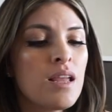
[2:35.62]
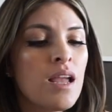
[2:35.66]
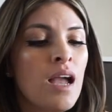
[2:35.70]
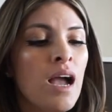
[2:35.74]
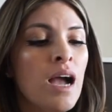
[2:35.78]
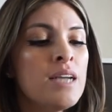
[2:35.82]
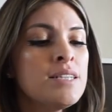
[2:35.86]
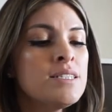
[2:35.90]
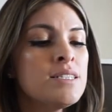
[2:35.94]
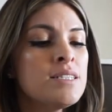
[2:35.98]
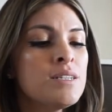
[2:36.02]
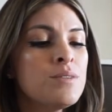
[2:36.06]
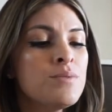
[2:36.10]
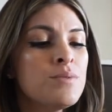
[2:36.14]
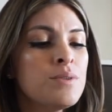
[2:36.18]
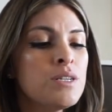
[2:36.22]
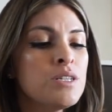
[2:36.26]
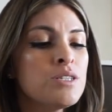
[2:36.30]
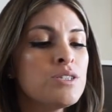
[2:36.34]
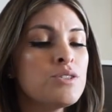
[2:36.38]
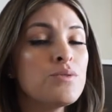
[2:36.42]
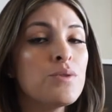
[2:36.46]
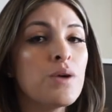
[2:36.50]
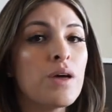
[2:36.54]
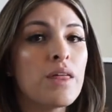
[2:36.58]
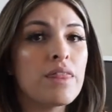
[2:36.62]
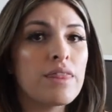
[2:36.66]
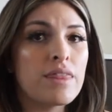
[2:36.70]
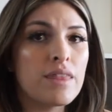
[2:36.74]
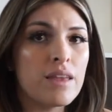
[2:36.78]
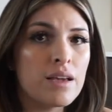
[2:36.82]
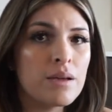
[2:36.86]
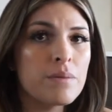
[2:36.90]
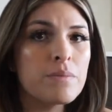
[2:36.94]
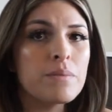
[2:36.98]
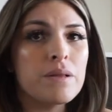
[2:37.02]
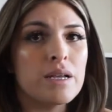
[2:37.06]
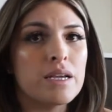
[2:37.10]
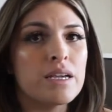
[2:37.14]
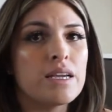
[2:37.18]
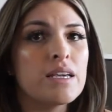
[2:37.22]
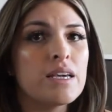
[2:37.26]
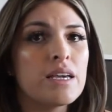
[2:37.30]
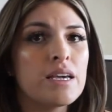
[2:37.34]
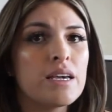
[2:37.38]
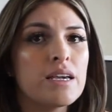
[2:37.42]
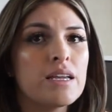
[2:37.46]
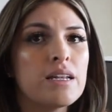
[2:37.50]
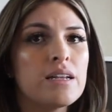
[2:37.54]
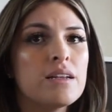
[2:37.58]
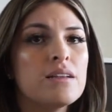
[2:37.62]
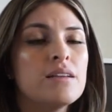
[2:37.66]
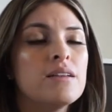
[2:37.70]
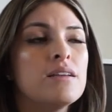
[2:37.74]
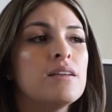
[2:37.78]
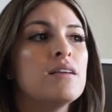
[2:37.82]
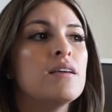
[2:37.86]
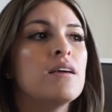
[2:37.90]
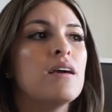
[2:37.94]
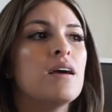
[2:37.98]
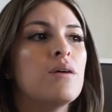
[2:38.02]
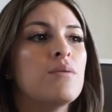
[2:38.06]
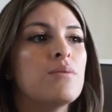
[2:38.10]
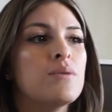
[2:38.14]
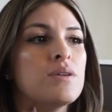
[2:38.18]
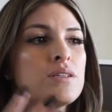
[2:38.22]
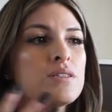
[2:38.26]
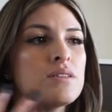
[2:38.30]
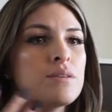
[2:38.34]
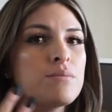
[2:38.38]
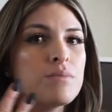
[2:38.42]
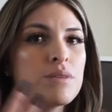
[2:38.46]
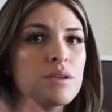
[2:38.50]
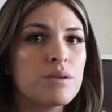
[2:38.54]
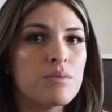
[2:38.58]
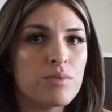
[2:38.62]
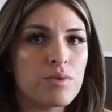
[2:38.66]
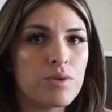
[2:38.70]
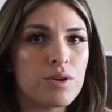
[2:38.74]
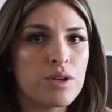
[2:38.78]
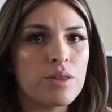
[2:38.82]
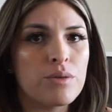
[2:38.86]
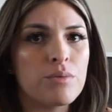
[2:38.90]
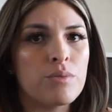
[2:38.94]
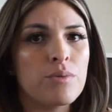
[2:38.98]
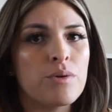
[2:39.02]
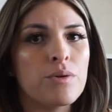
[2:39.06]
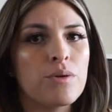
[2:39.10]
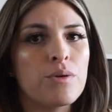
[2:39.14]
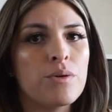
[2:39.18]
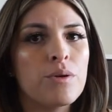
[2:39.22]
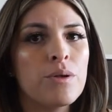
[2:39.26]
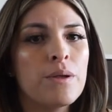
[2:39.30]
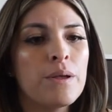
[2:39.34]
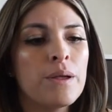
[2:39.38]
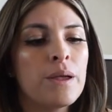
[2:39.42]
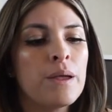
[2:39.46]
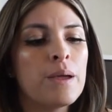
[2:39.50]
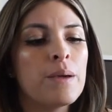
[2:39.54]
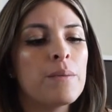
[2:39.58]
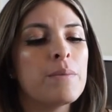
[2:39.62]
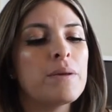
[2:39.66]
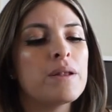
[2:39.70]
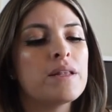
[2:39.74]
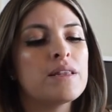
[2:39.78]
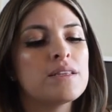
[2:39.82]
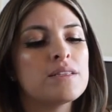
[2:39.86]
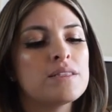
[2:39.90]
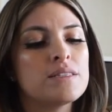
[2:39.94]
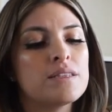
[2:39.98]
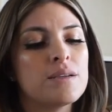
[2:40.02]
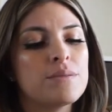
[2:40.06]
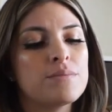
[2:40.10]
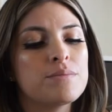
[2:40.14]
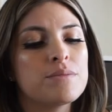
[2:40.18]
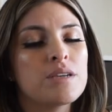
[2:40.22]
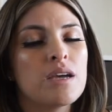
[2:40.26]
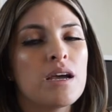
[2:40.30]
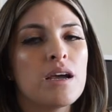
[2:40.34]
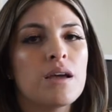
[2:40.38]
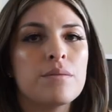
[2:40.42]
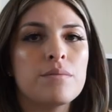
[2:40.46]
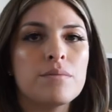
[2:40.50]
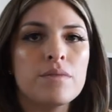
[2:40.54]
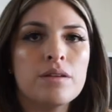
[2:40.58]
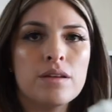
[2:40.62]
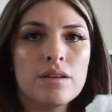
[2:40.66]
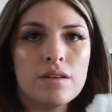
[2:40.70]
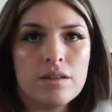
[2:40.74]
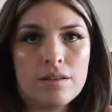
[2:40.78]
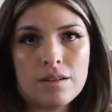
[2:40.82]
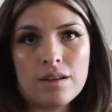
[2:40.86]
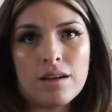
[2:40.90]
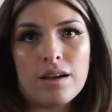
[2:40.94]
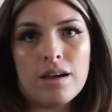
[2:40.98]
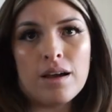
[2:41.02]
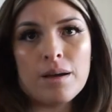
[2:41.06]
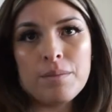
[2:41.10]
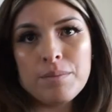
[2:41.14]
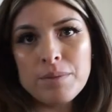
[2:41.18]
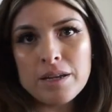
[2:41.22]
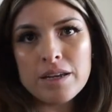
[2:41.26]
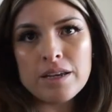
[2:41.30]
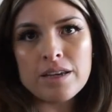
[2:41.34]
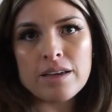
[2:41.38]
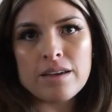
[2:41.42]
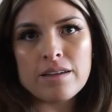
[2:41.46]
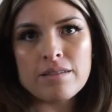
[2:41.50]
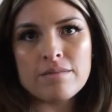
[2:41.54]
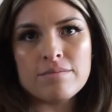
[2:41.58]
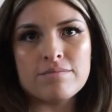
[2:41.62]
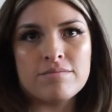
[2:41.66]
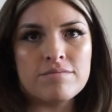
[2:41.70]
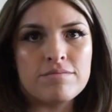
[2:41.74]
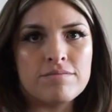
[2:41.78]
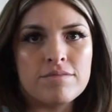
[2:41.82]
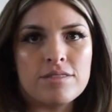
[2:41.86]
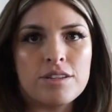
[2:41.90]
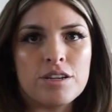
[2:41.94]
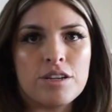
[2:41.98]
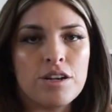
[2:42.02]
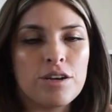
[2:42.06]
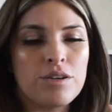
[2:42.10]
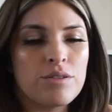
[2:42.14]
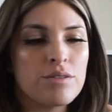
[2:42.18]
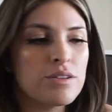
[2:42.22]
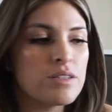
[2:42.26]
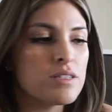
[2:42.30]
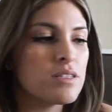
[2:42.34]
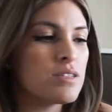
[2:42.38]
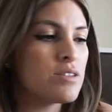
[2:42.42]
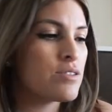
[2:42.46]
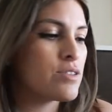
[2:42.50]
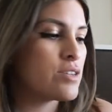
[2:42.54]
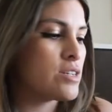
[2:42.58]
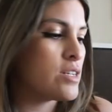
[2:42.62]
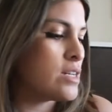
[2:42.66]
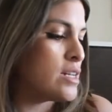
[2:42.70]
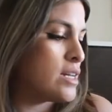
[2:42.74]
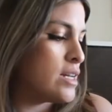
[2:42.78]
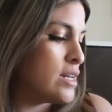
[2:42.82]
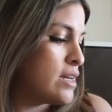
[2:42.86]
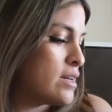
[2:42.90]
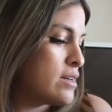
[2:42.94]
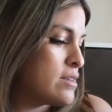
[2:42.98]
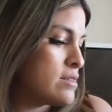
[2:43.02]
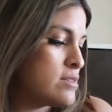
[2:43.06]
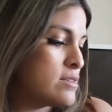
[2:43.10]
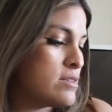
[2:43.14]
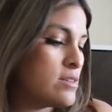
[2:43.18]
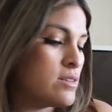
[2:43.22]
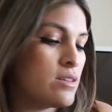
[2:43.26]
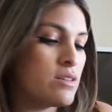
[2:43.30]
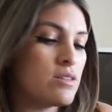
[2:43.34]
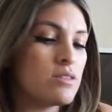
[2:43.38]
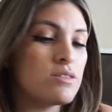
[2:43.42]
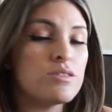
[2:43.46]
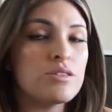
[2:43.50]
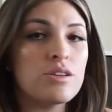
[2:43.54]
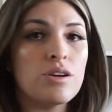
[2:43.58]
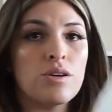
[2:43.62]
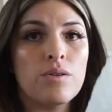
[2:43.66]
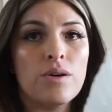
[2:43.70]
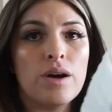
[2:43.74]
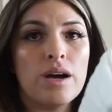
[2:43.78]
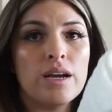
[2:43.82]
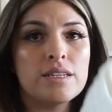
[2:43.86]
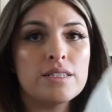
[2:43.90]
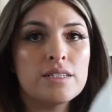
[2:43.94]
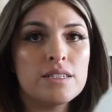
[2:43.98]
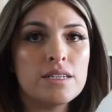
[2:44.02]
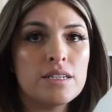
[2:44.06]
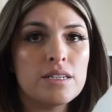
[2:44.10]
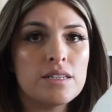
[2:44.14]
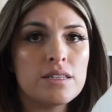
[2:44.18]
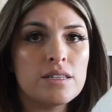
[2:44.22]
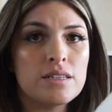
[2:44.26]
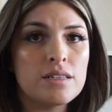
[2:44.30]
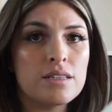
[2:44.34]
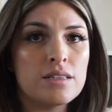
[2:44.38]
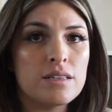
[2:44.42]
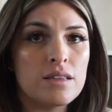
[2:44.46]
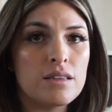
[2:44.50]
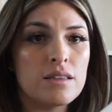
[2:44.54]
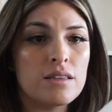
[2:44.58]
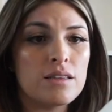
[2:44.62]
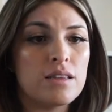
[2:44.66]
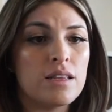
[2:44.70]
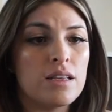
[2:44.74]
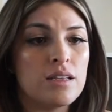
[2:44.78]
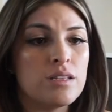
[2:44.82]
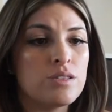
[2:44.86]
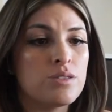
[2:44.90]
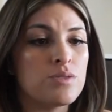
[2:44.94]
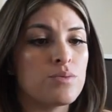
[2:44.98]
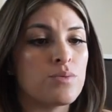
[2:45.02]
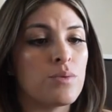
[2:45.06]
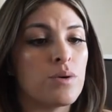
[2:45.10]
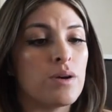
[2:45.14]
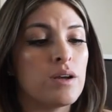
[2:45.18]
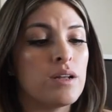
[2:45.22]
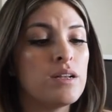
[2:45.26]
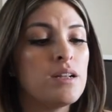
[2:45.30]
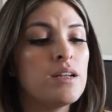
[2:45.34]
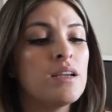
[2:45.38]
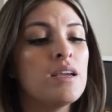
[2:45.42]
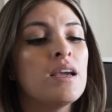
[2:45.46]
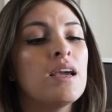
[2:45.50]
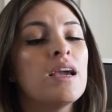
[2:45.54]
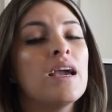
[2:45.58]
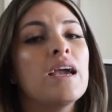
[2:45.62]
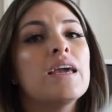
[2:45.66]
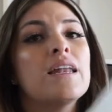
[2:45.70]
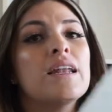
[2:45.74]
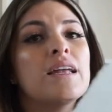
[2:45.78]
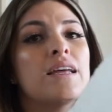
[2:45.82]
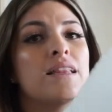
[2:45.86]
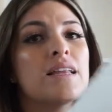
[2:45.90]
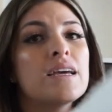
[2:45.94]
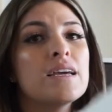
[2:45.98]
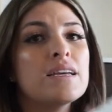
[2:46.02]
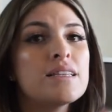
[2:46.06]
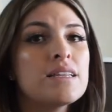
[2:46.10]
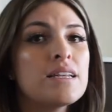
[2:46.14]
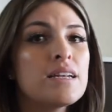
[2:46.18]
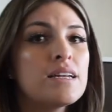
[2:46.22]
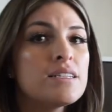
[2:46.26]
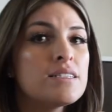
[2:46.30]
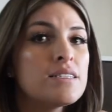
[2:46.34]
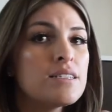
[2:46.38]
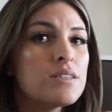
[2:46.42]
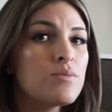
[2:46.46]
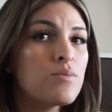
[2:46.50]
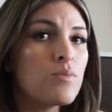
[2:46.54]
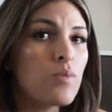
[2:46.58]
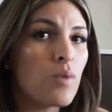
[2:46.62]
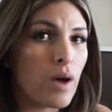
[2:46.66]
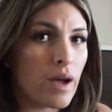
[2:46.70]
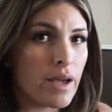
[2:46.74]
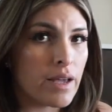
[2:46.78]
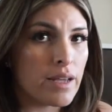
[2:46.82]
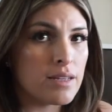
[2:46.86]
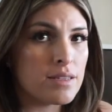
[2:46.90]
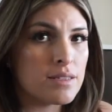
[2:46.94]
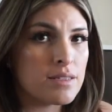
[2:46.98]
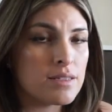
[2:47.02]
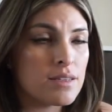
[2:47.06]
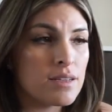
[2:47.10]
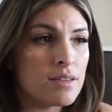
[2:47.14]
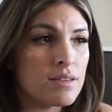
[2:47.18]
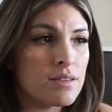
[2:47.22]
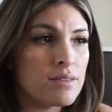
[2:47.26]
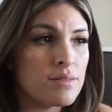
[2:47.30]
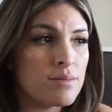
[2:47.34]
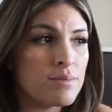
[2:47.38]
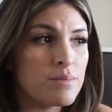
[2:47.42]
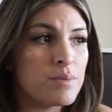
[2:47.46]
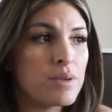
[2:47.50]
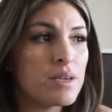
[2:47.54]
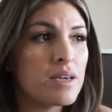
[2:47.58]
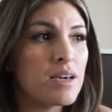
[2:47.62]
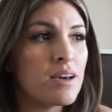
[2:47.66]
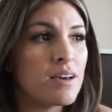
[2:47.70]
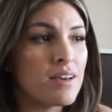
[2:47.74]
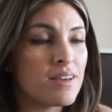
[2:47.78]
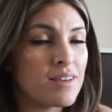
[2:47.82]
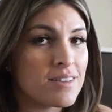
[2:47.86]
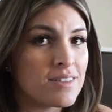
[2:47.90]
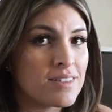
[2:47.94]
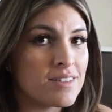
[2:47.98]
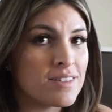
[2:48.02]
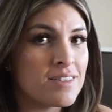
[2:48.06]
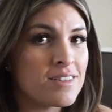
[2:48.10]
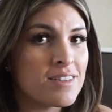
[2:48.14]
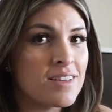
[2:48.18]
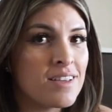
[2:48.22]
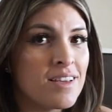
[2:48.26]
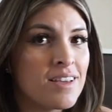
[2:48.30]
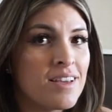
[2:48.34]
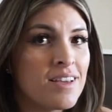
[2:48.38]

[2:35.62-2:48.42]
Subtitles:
I didn't want to do a thick blanket. I wanted something breathable, but at the same time a blanket, you know, because they're gonna need it. So I did this one, and I like that I did white because